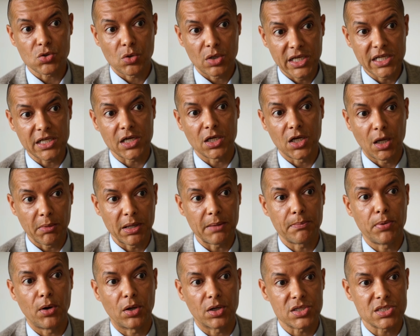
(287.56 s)
and economic
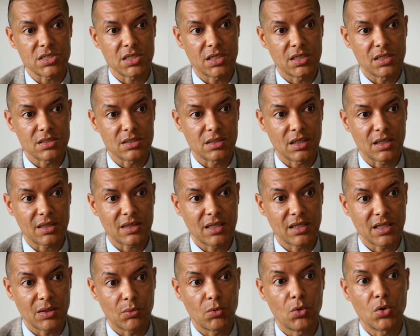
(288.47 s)
policies, and I
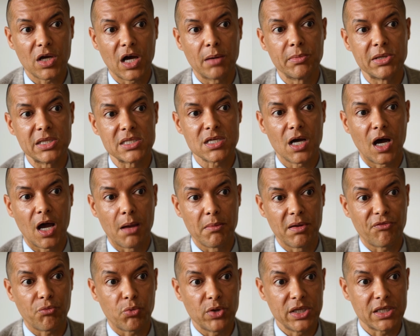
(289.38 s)
think it will come in time.
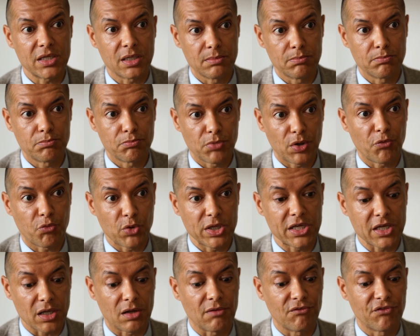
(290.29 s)
If we can
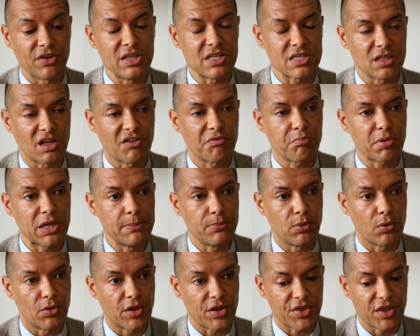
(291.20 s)
convince enough
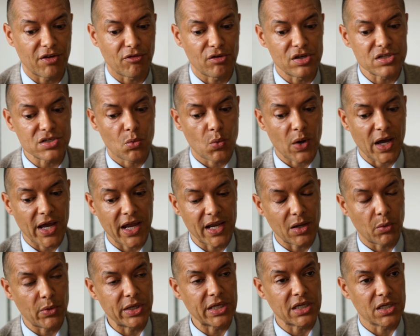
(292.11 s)
people that there is a way
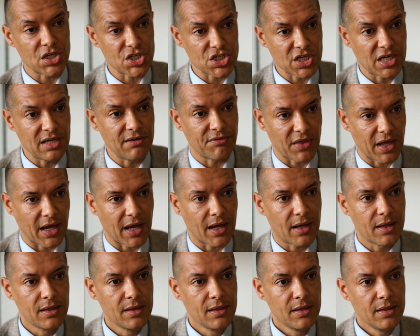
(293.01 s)
that we can achieve that,
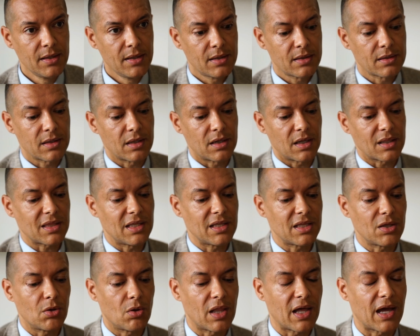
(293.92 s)
then I think
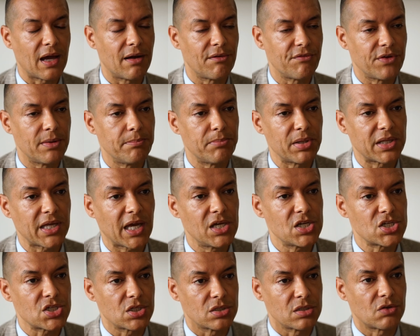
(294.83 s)
it will have
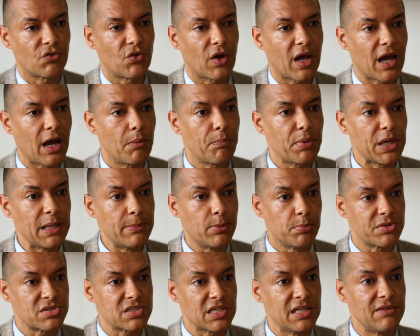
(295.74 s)
implications for how people
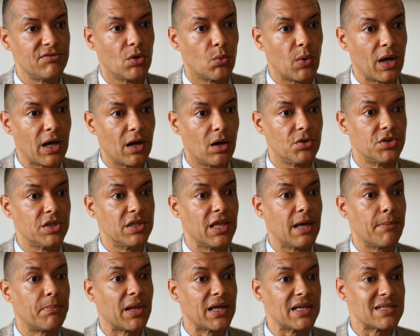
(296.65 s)
perceive the world and their
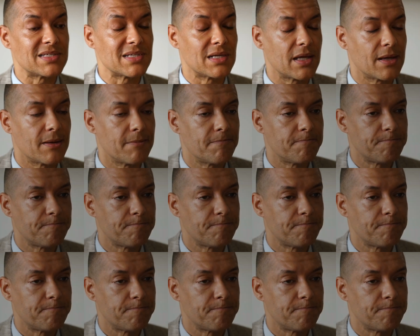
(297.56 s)
place in it.